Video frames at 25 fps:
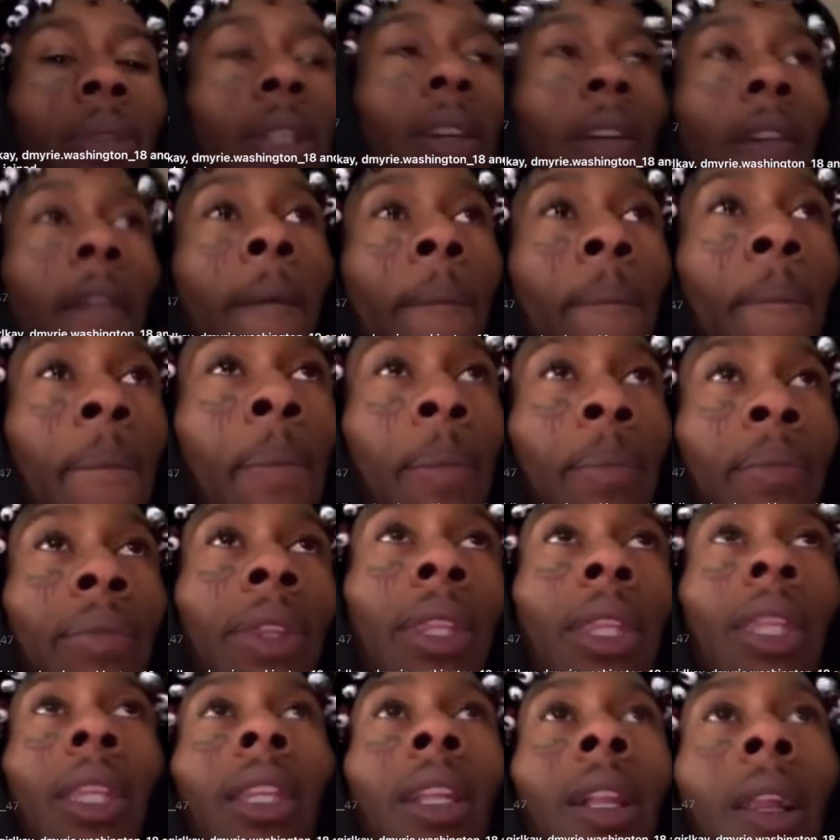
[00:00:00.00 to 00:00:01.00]
Man,
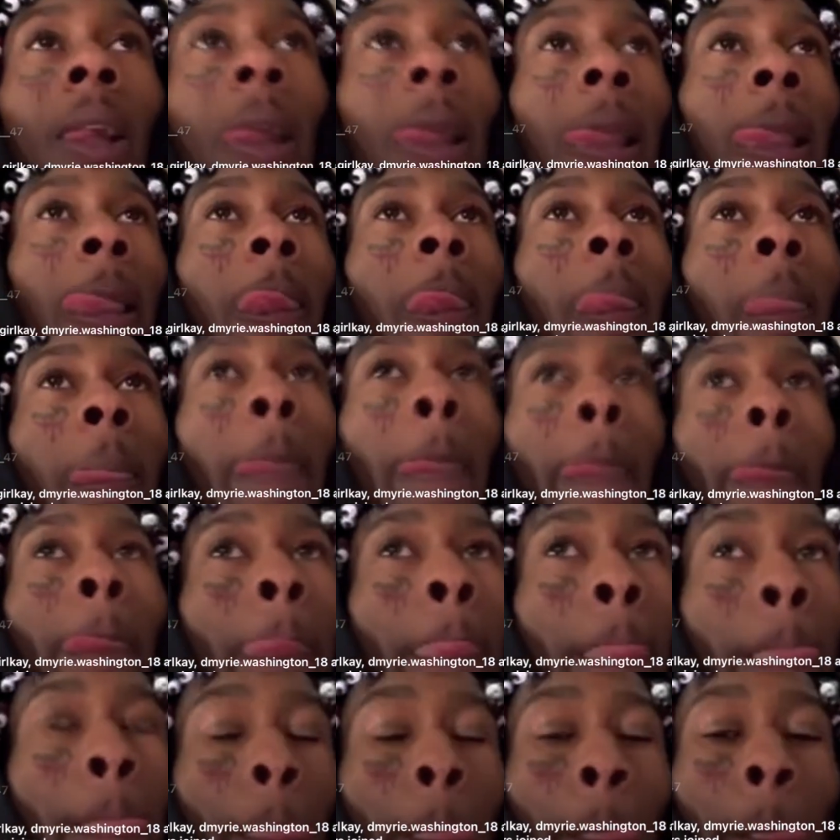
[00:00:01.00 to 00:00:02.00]
stuff. You getting that?
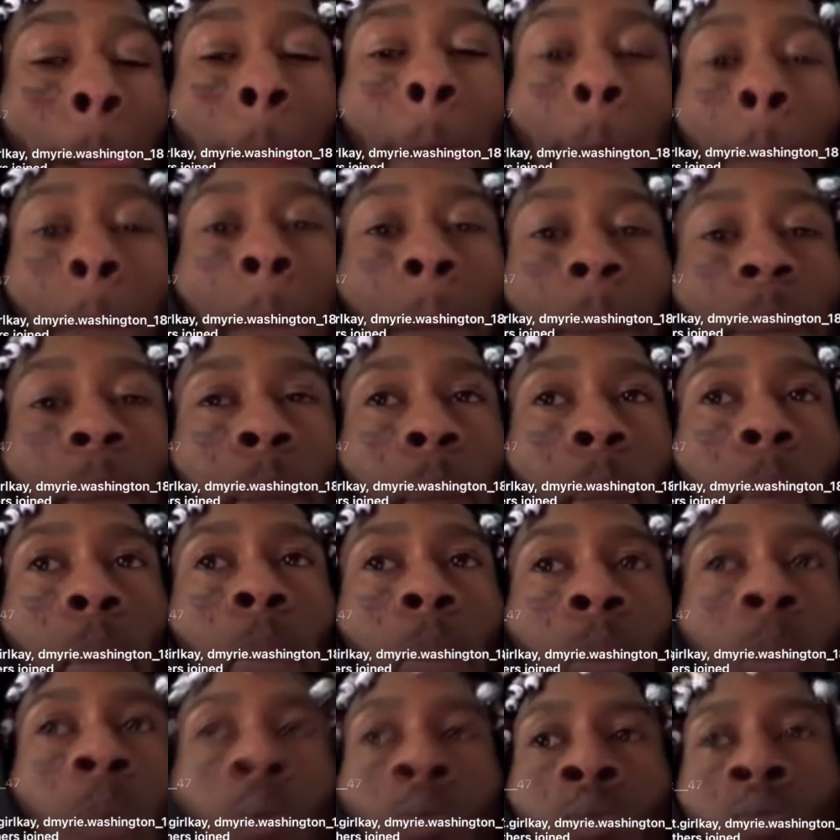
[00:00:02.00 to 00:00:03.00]
You getting it from the
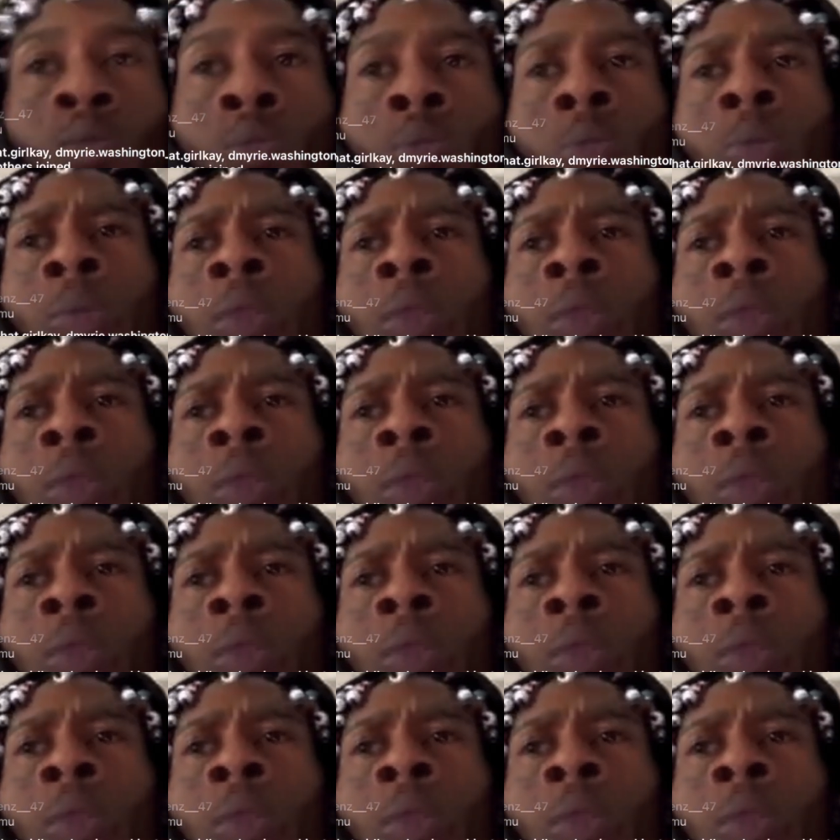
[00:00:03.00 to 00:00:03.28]
source?